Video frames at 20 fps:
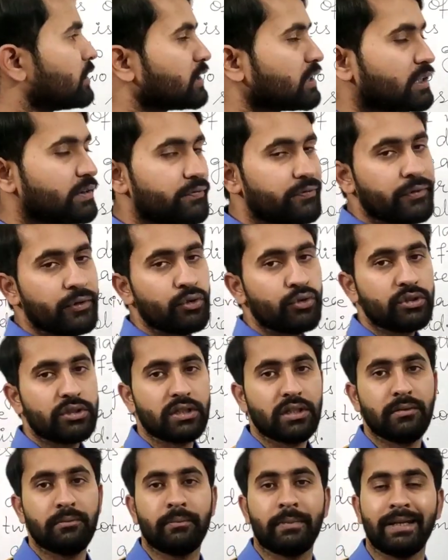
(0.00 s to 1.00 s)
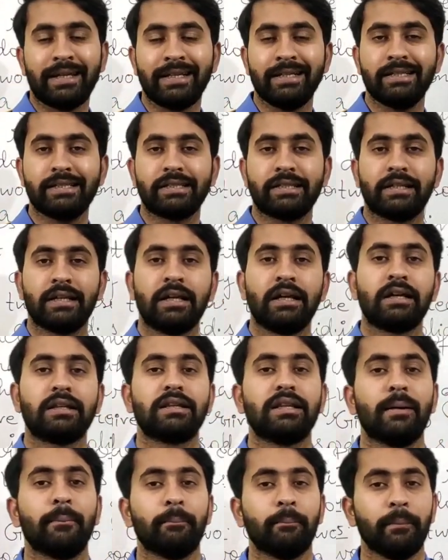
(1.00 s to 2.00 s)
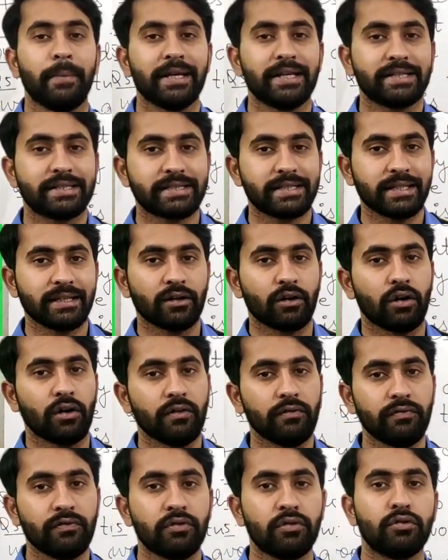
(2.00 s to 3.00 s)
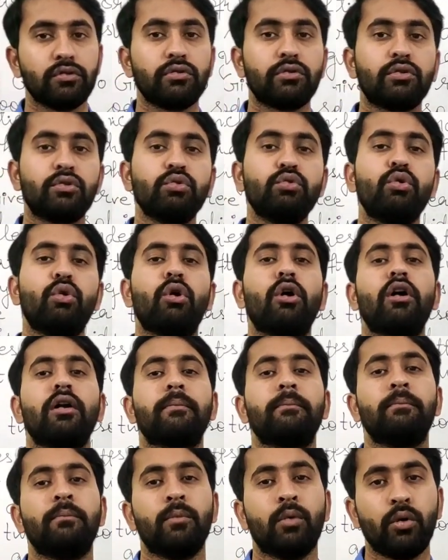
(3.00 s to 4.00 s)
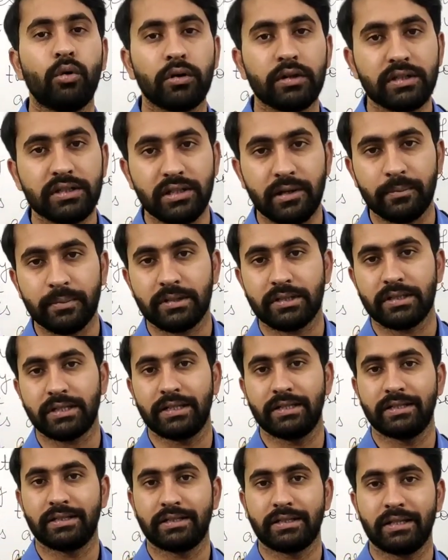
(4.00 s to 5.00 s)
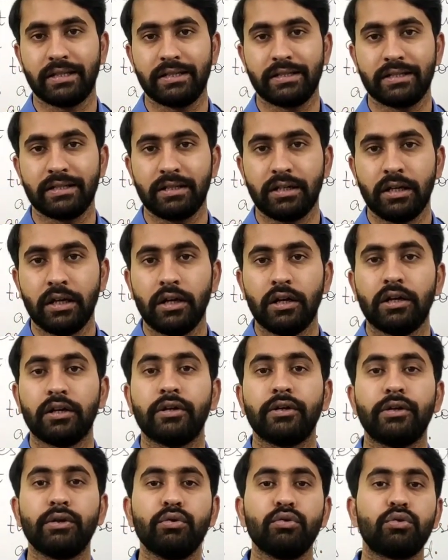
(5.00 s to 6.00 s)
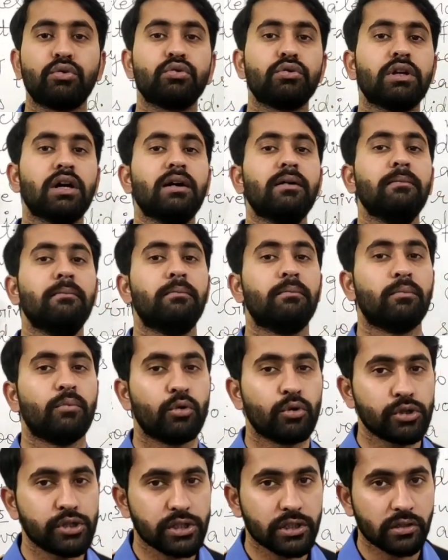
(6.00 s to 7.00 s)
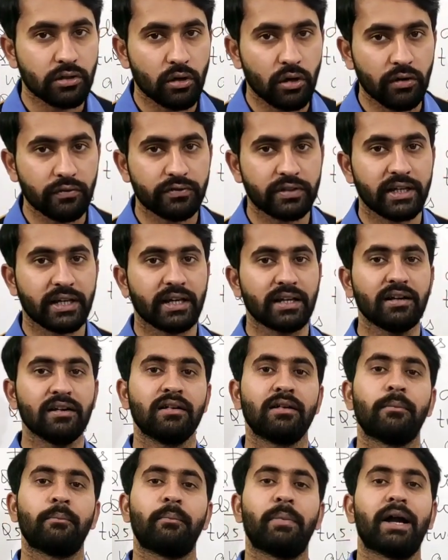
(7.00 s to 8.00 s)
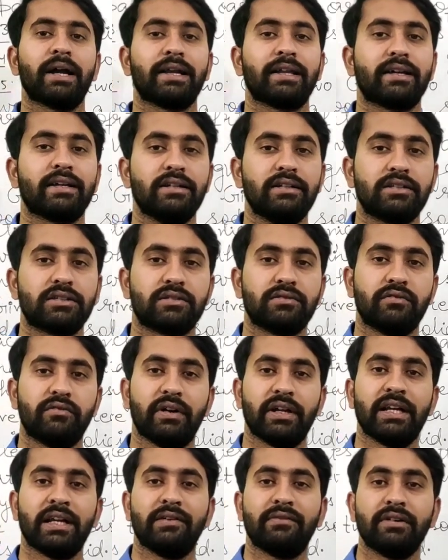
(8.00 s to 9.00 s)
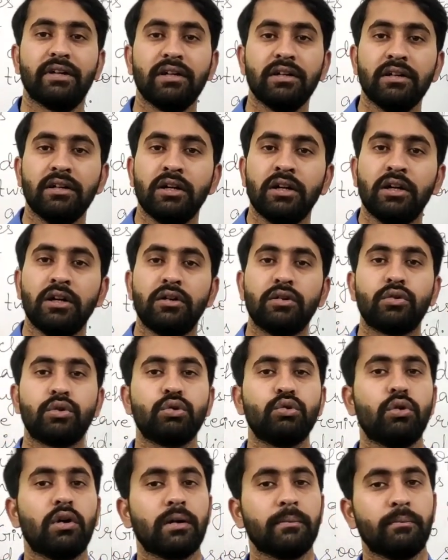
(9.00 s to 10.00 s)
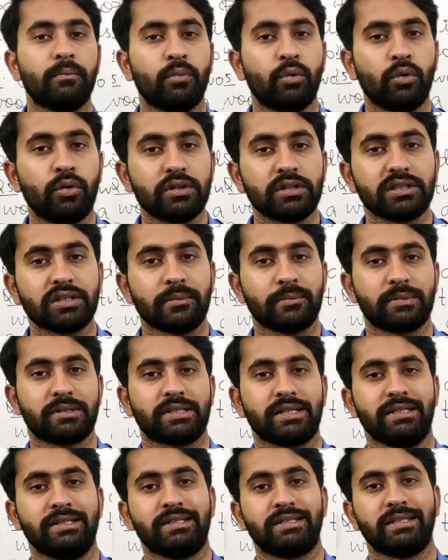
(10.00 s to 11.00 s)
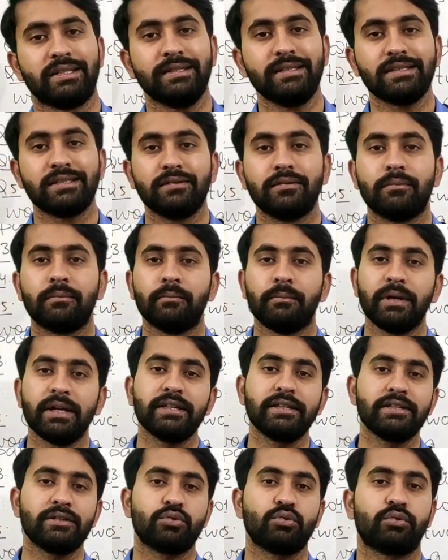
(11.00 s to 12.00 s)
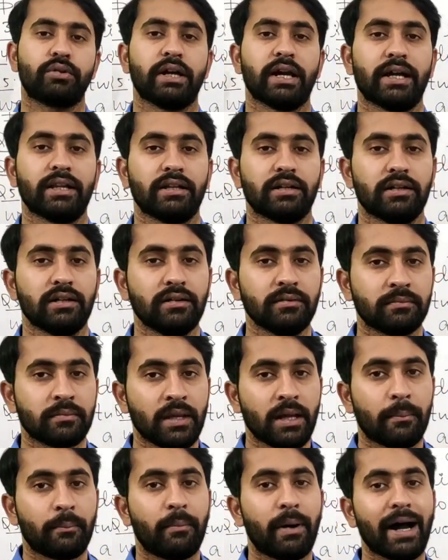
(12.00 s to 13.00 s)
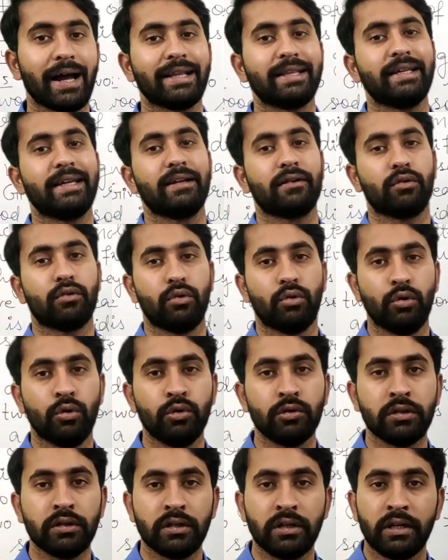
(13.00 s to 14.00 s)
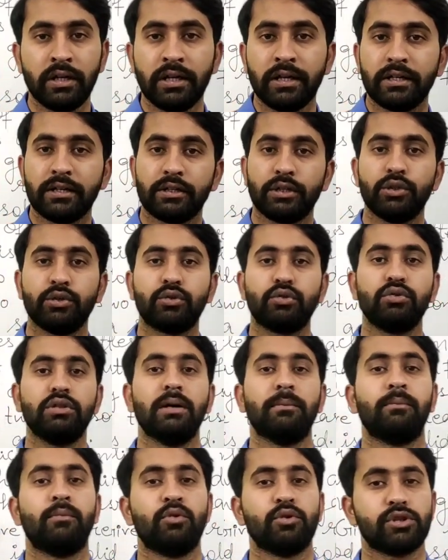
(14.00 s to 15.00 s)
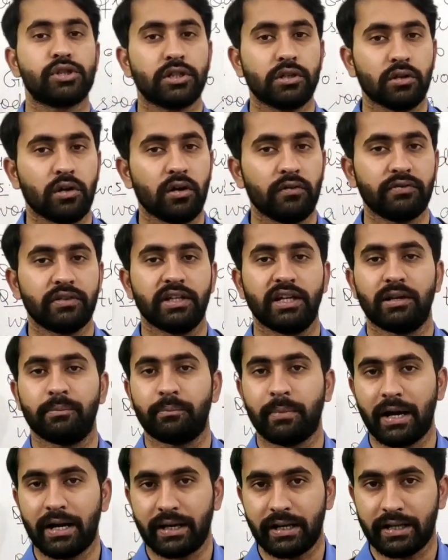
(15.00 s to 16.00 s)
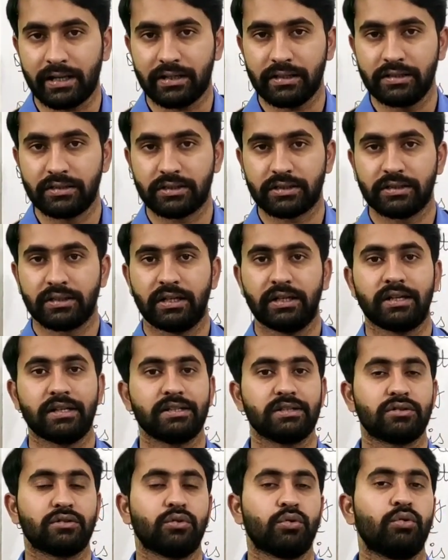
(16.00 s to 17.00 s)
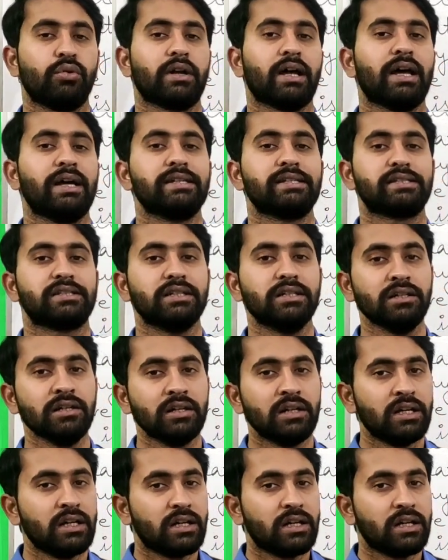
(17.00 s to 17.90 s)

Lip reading: Diffusion means the mixing of two or more substances due to the motion of their particles. Whenever two or more substances mix together by their own due to the motion of their particles, it is known as the